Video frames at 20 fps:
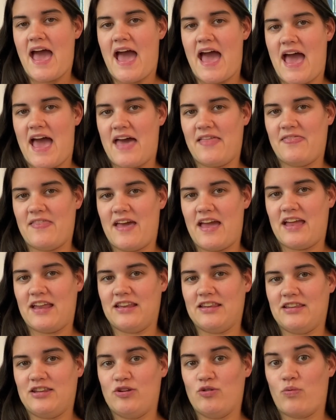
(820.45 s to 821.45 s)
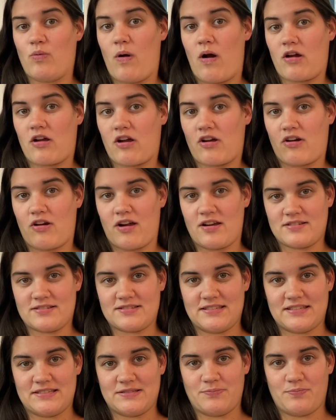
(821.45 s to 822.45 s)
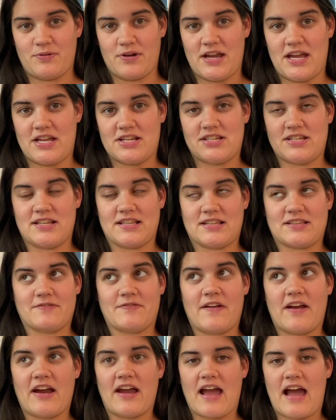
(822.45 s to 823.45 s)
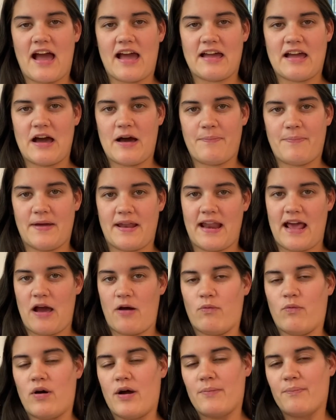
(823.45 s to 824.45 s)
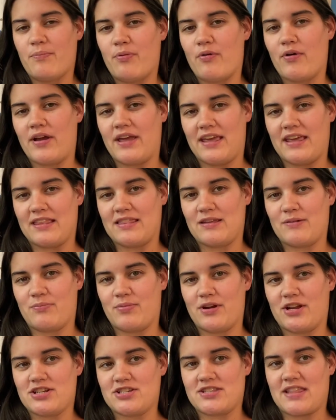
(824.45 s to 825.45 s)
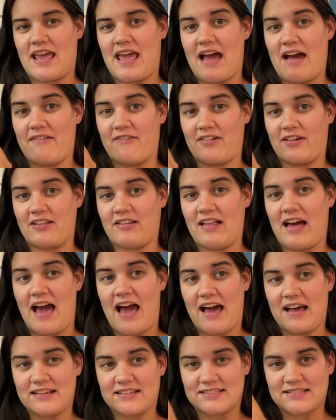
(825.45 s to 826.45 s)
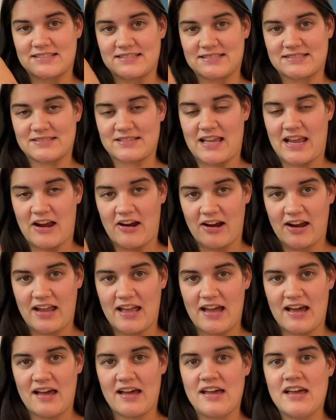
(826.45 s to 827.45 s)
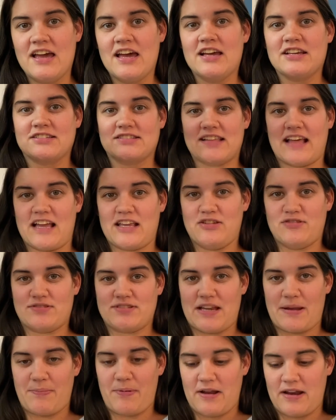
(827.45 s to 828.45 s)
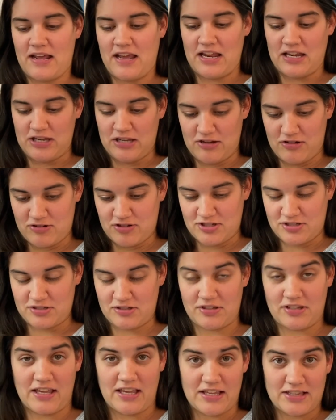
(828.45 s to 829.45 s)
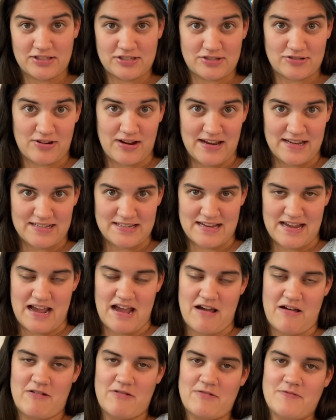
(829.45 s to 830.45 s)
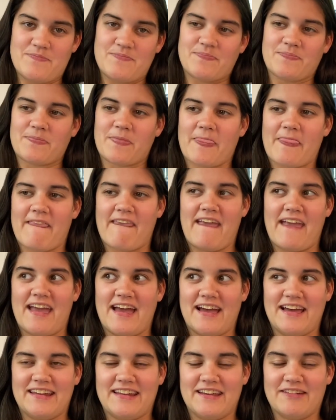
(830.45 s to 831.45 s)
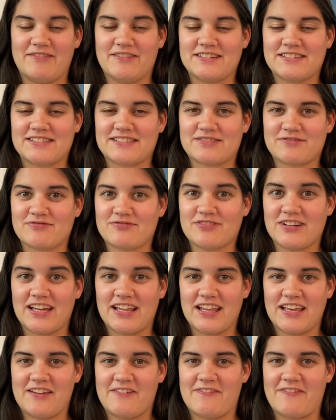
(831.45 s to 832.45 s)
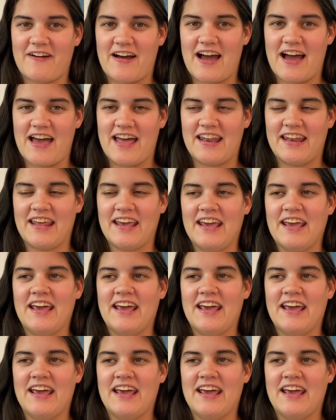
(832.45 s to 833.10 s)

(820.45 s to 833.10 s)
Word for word: and then you walk across this bridge, and it's very high up. And at one point in the bridge, they have a glass area so that you step on it and you're just looking straight down. And it was really fun.